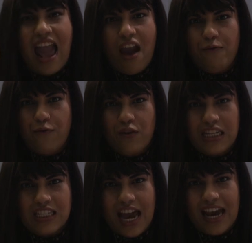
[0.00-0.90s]

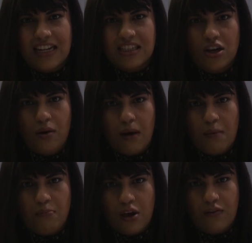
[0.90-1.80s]
every day until
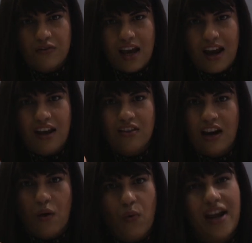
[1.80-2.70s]
my birthday, and
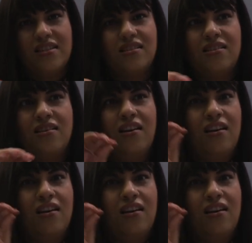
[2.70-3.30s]
then I went